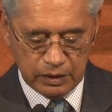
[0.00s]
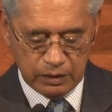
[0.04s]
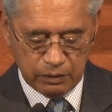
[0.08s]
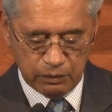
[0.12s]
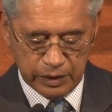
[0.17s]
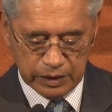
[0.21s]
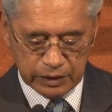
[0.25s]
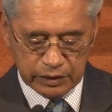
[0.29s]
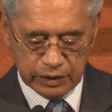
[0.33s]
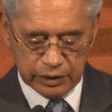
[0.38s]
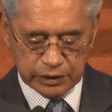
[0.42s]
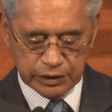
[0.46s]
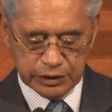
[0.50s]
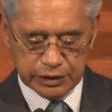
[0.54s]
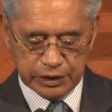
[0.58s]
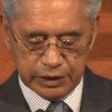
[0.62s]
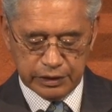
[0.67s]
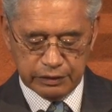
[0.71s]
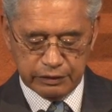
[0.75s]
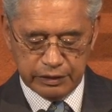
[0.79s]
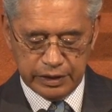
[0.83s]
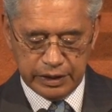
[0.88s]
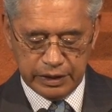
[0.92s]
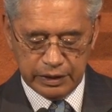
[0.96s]
when
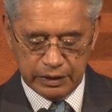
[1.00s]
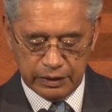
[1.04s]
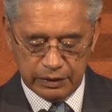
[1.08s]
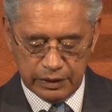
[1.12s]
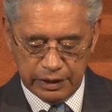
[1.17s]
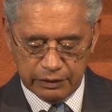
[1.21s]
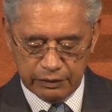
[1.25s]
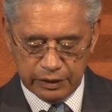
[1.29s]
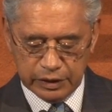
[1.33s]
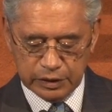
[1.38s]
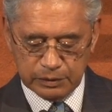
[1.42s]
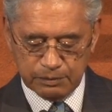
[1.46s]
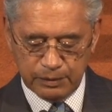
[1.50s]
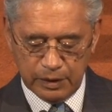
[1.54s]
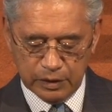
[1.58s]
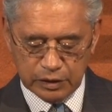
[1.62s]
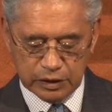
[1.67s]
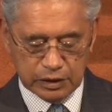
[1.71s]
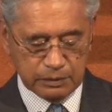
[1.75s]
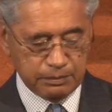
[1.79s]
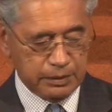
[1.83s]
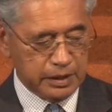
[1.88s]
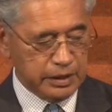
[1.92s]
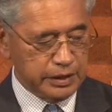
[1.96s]
considering their
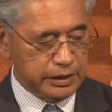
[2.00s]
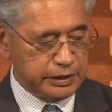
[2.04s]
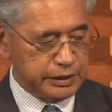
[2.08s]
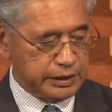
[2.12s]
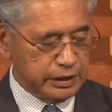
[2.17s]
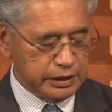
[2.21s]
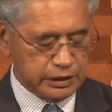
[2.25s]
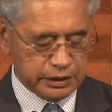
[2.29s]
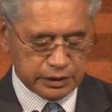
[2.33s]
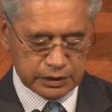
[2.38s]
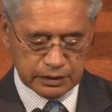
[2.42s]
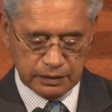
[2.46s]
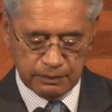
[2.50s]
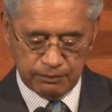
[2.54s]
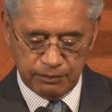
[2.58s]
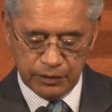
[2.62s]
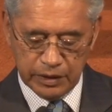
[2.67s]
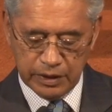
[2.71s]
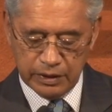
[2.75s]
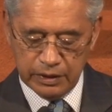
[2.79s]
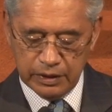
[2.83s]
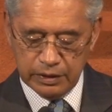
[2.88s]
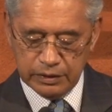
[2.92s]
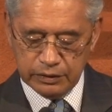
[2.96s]
responsibilities
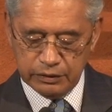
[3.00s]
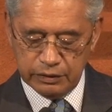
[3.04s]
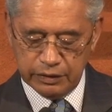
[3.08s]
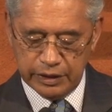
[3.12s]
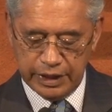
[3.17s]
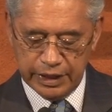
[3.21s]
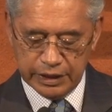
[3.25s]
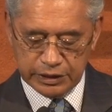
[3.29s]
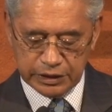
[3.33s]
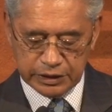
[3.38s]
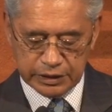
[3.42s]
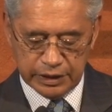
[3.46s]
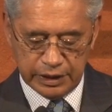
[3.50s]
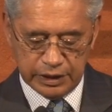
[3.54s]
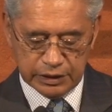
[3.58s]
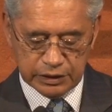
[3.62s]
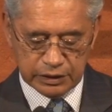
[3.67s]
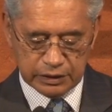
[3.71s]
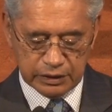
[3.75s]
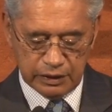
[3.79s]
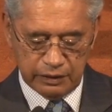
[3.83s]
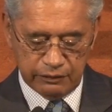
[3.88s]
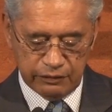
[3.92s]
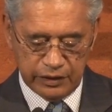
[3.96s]
to the
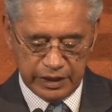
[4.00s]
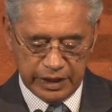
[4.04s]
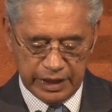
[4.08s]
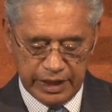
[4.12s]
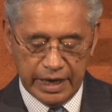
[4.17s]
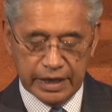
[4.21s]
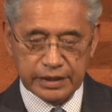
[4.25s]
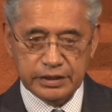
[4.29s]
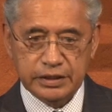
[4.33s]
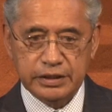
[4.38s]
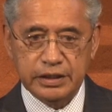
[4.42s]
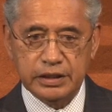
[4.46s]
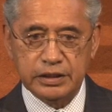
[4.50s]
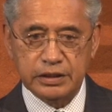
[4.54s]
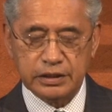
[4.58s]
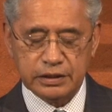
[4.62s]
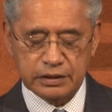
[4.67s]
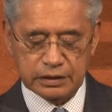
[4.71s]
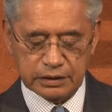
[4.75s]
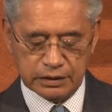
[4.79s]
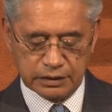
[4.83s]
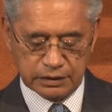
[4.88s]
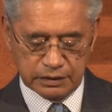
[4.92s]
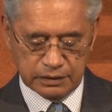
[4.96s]
estates of their
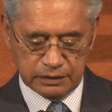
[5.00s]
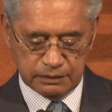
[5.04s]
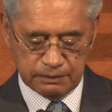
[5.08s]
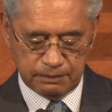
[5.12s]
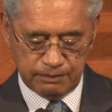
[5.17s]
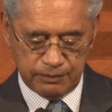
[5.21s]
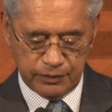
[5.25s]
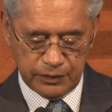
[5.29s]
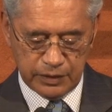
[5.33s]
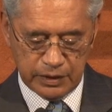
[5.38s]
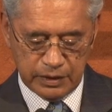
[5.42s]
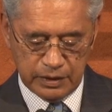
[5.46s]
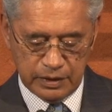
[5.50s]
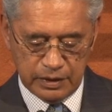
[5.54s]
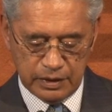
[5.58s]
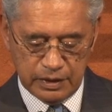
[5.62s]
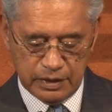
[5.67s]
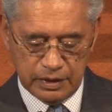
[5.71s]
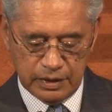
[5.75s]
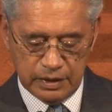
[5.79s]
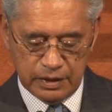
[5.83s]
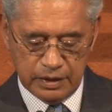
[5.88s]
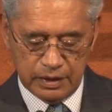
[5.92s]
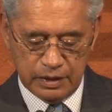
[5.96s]
ancestors.
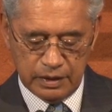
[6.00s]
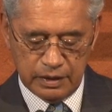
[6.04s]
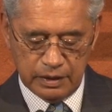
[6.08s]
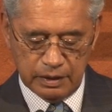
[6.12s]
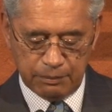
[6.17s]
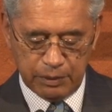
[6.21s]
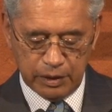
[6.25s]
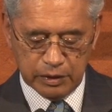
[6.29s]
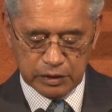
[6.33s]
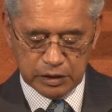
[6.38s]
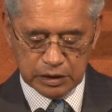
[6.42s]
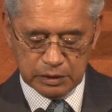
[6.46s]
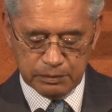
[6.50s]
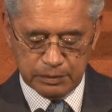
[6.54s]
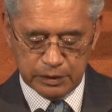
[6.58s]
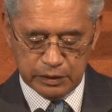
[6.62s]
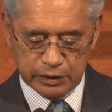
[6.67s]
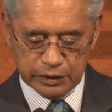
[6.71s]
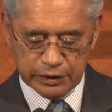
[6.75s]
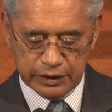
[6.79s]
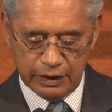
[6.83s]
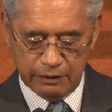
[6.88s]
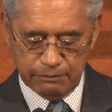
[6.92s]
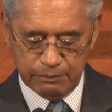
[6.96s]
The
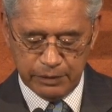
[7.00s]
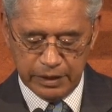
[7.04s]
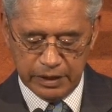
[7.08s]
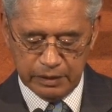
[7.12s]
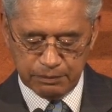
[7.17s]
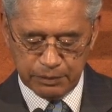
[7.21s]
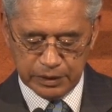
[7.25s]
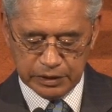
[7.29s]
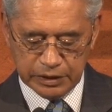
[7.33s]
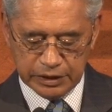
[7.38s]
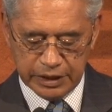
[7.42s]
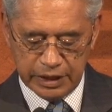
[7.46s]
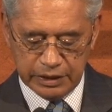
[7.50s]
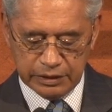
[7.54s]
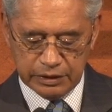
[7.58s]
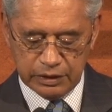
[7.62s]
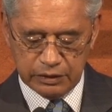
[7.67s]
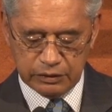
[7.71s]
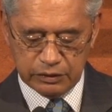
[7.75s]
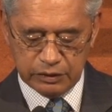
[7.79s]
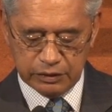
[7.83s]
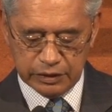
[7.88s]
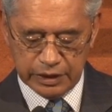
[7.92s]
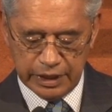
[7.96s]
principles have been
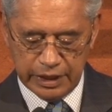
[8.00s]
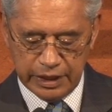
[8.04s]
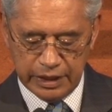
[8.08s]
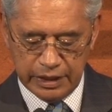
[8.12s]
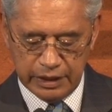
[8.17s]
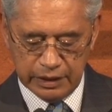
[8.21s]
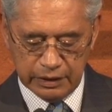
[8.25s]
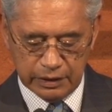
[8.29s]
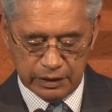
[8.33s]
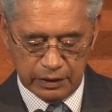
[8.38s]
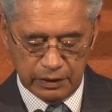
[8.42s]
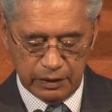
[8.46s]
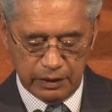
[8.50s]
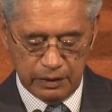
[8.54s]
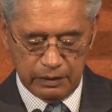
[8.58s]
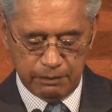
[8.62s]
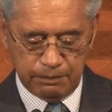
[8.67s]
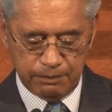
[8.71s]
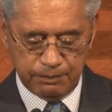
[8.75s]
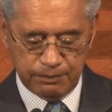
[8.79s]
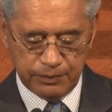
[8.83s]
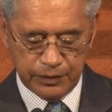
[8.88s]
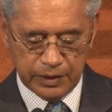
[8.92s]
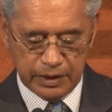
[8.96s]
presented today in the
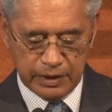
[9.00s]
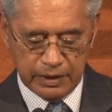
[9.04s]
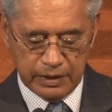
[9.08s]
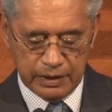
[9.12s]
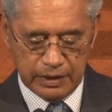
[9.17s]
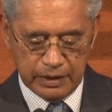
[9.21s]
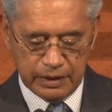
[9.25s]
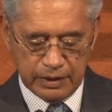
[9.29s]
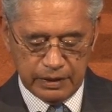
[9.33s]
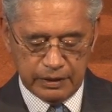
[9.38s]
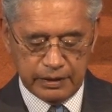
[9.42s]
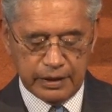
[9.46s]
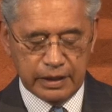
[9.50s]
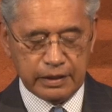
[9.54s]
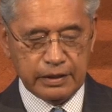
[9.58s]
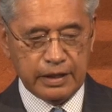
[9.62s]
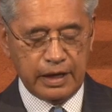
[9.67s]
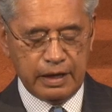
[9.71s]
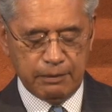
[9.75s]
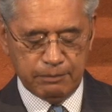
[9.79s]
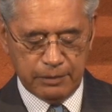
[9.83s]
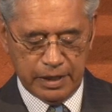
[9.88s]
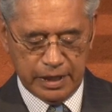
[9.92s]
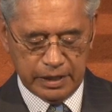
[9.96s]
hope that
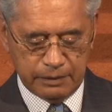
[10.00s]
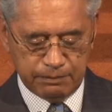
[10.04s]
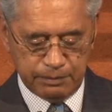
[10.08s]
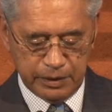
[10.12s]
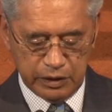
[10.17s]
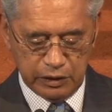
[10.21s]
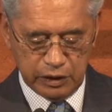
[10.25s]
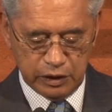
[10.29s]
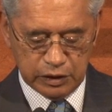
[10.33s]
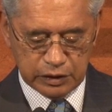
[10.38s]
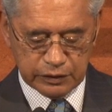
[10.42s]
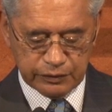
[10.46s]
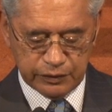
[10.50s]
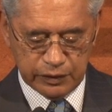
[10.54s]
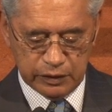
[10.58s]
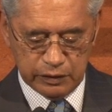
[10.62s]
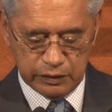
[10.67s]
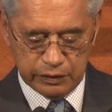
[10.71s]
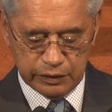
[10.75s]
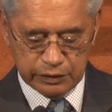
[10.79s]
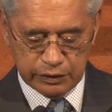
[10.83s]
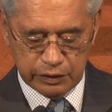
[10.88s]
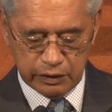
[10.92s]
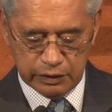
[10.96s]
they might be
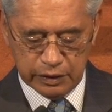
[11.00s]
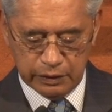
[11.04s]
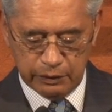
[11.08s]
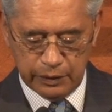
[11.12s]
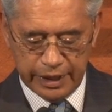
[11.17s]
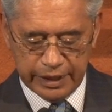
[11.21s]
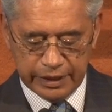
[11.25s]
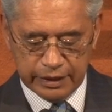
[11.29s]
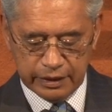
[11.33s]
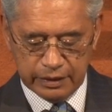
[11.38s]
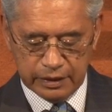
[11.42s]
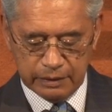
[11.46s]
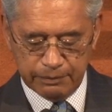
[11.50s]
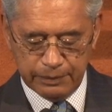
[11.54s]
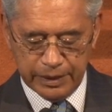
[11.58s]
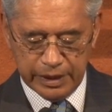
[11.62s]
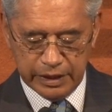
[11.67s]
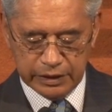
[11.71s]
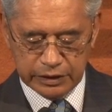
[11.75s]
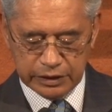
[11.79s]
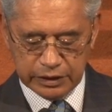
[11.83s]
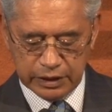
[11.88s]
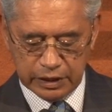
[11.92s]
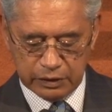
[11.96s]
useful to the wider
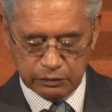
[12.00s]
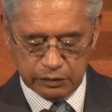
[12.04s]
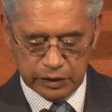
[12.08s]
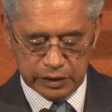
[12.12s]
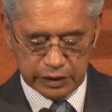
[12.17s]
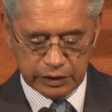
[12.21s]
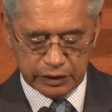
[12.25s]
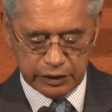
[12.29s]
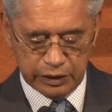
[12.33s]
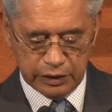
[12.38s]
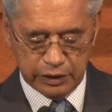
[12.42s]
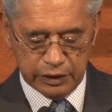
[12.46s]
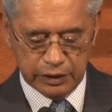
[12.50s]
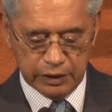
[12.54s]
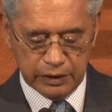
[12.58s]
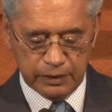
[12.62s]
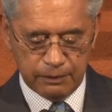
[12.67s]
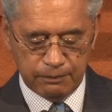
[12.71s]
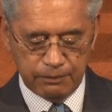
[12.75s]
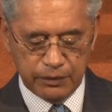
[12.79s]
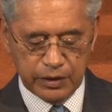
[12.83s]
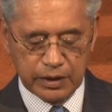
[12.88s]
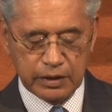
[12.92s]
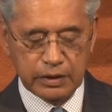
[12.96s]
debates that will occur
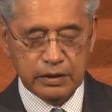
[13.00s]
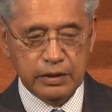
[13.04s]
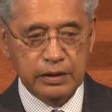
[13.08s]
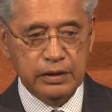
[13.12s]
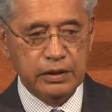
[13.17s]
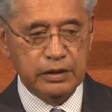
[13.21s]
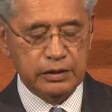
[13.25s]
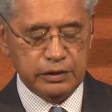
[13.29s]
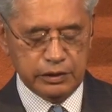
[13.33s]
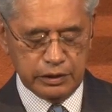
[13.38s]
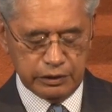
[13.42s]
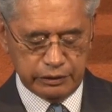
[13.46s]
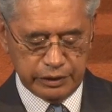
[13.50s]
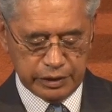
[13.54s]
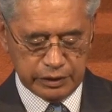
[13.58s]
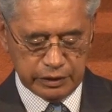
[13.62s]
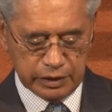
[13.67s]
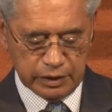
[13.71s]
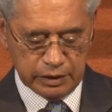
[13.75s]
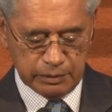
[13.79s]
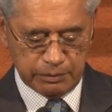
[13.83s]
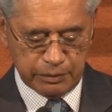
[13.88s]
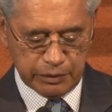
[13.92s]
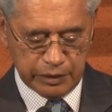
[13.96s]
during
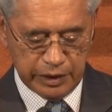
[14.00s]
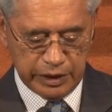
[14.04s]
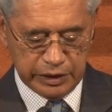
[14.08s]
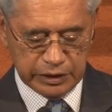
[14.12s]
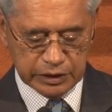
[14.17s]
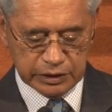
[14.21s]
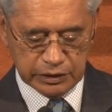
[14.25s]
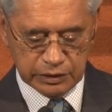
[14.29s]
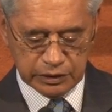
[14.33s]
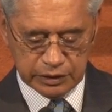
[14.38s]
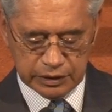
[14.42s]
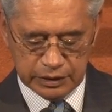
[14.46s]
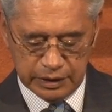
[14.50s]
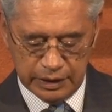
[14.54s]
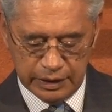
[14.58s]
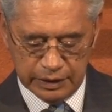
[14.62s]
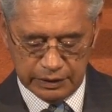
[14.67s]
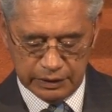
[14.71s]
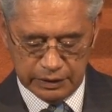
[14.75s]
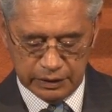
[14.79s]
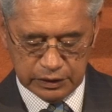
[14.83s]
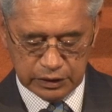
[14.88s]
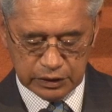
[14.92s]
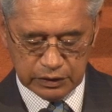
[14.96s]
deliberations
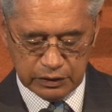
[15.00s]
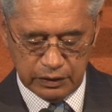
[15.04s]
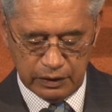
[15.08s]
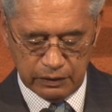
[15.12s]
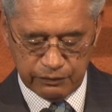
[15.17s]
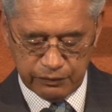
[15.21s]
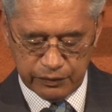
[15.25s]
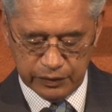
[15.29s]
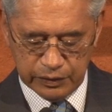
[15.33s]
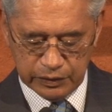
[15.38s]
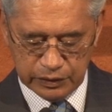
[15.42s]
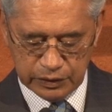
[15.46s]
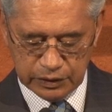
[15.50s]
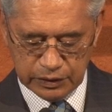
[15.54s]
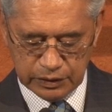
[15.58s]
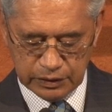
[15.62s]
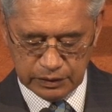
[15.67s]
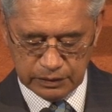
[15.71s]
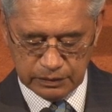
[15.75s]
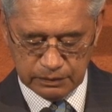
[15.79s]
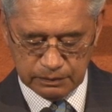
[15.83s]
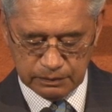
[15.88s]
at this conference.